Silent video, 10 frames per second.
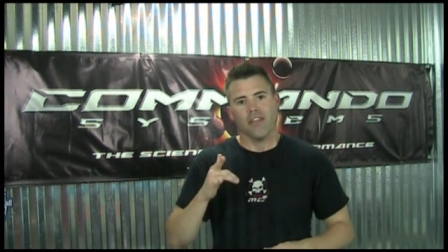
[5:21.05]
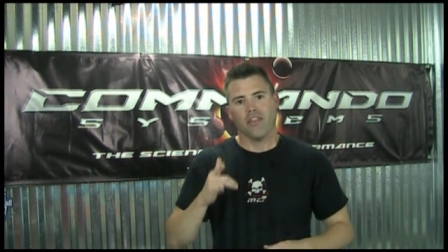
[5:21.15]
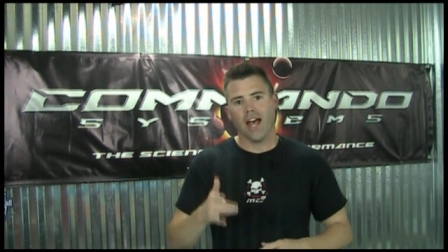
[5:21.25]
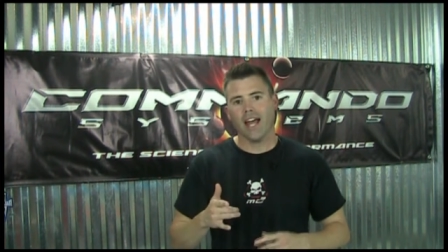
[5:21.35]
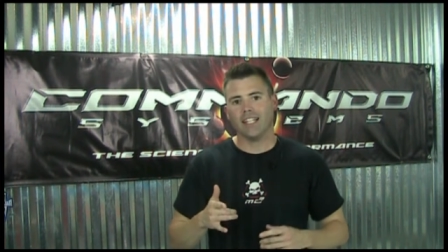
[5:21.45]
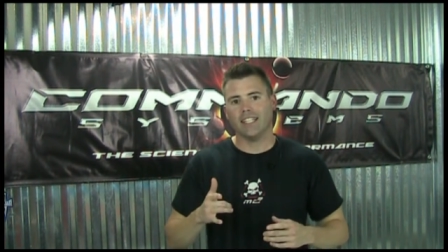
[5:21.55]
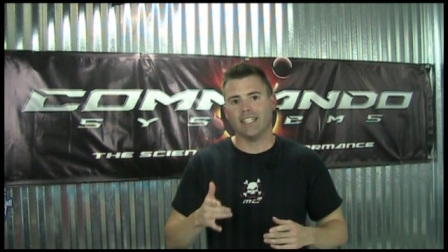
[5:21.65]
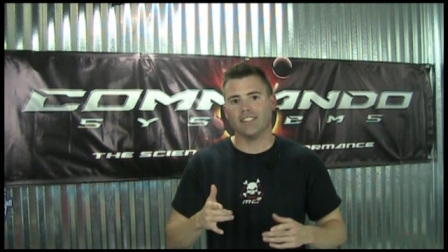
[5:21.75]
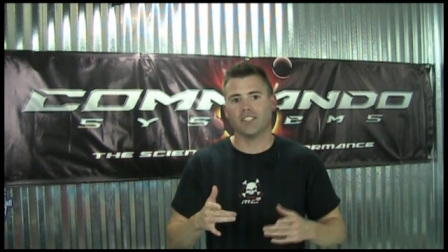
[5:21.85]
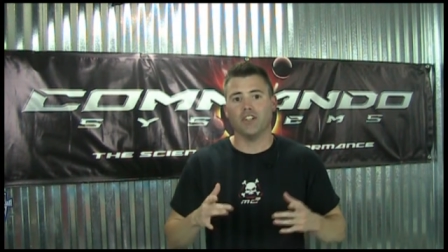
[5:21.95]
That
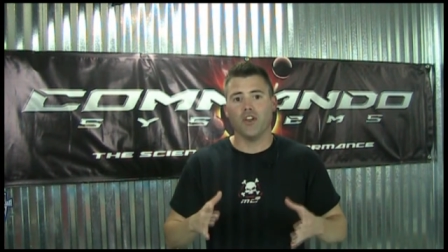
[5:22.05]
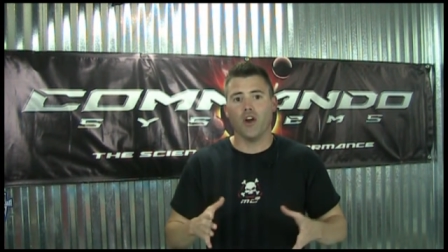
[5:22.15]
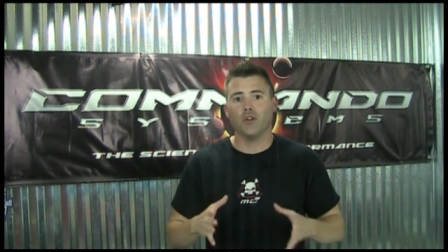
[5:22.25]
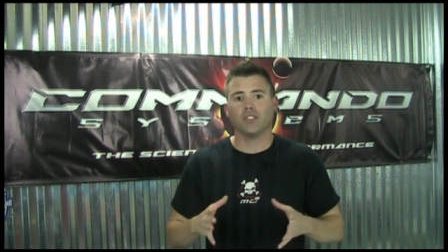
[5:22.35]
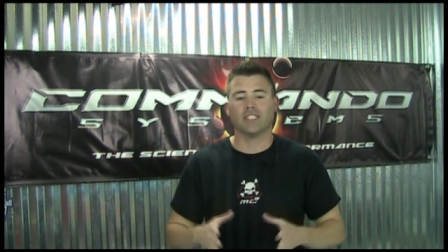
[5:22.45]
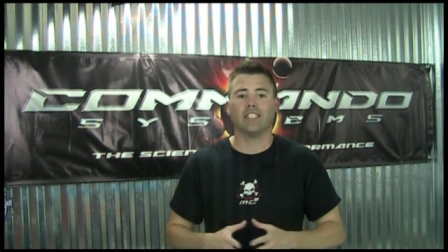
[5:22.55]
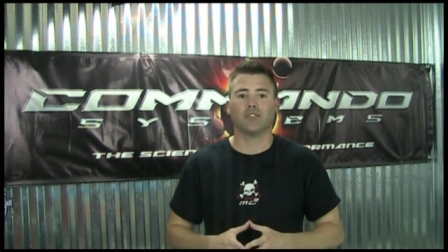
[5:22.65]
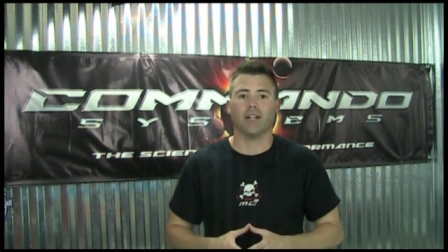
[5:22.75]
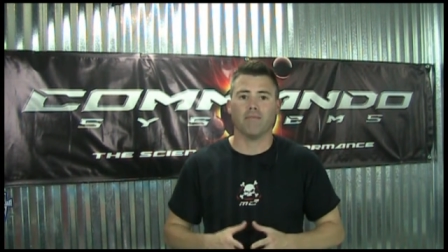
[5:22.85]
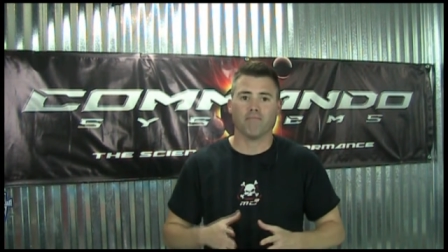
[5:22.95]
is no
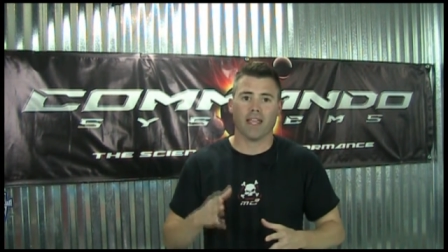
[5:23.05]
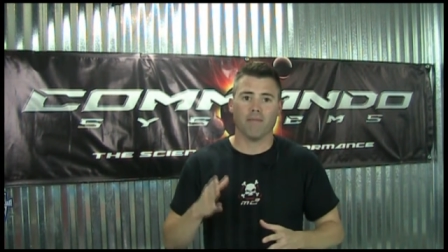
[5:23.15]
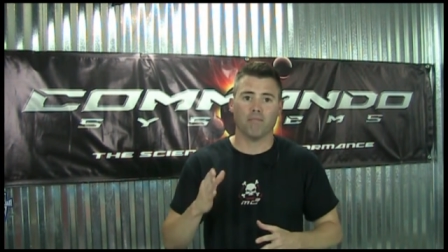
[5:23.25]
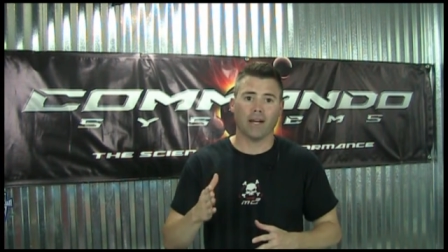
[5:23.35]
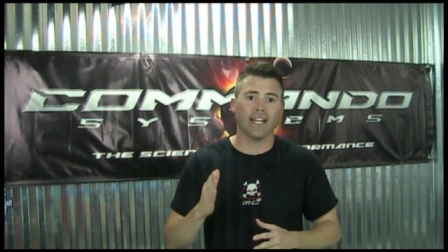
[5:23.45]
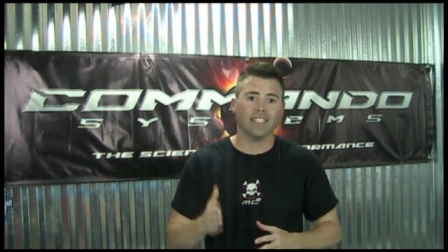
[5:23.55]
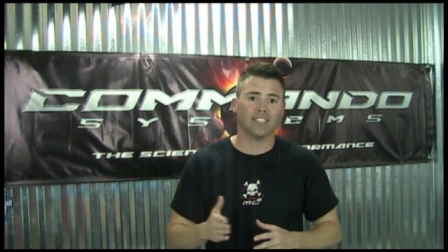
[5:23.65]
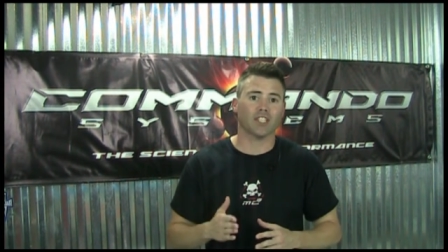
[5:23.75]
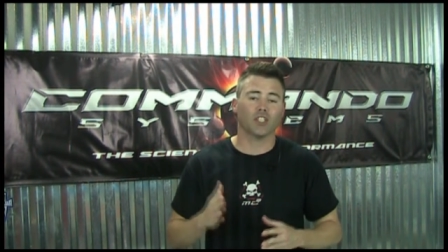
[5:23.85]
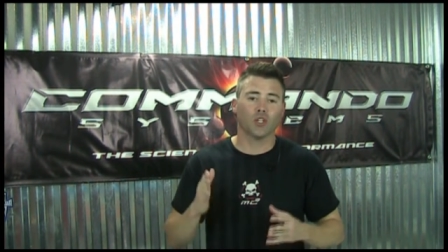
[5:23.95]
secret, but it is
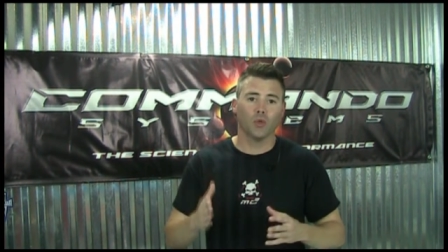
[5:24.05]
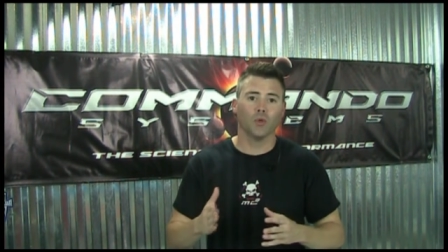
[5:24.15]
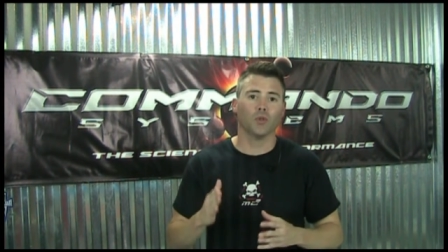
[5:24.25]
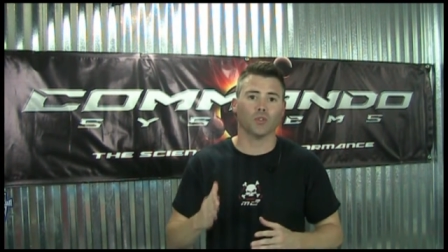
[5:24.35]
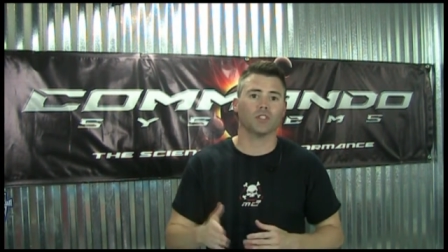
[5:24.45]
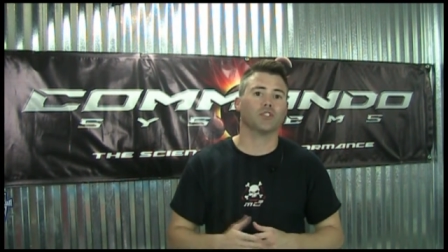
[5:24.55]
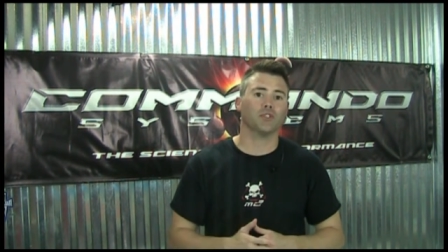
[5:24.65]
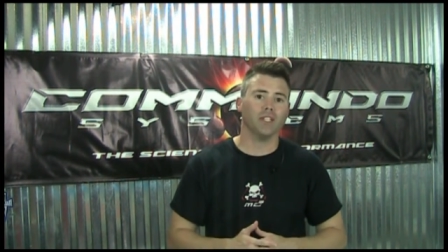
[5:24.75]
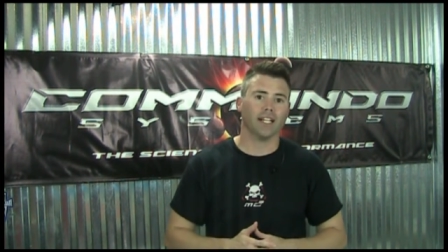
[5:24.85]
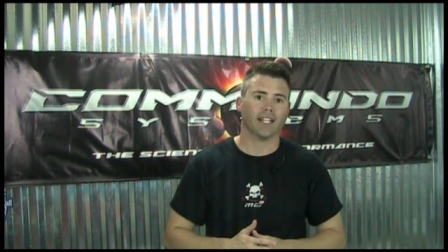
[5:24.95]
a cool
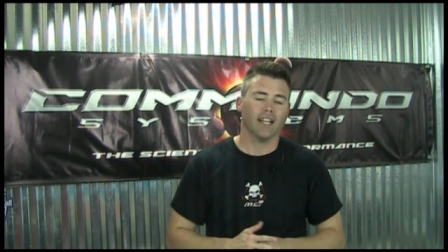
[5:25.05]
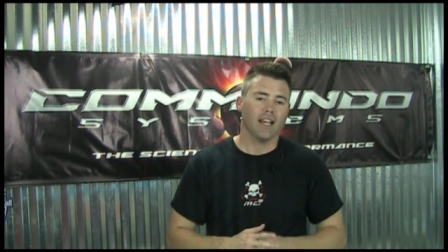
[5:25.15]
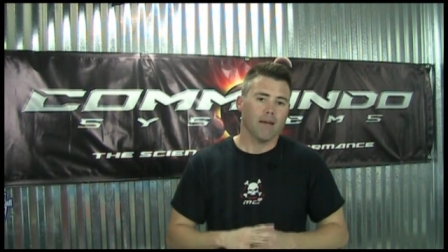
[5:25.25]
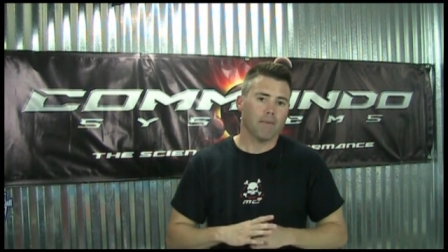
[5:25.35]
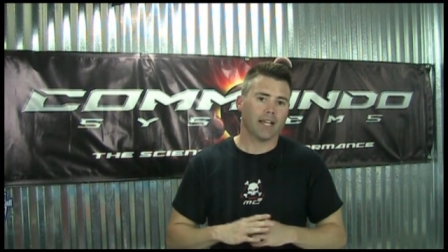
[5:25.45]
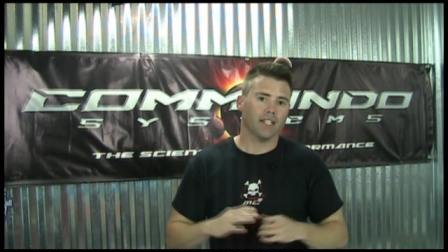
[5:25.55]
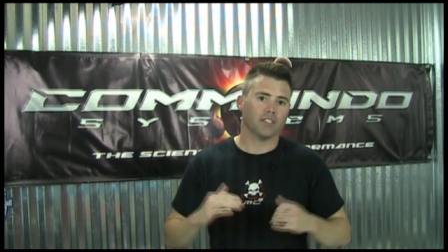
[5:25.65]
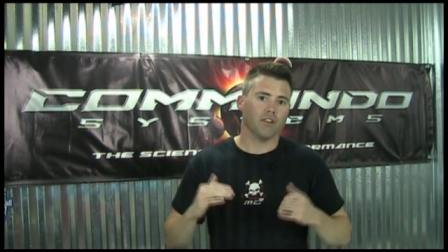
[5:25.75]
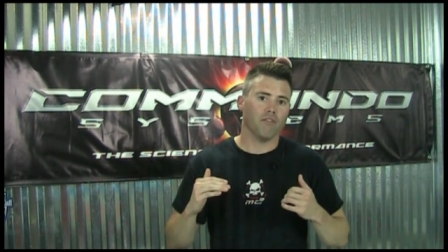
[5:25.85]
trick, because